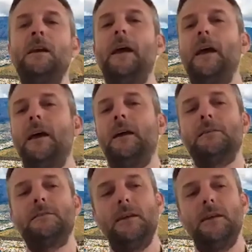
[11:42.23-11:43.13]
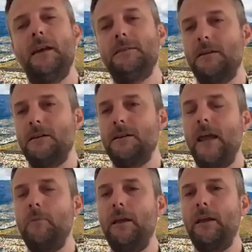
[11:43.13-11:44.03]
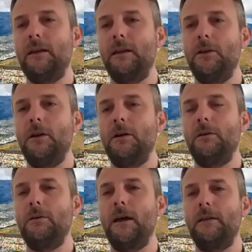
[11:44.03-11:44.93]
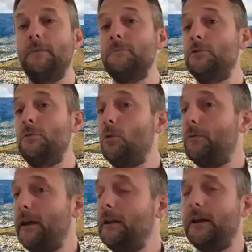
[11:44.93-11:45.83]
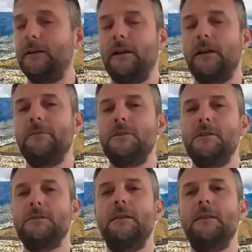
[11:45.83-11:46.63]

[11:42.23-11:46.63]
And see as it enabling, them to do more value-added activities.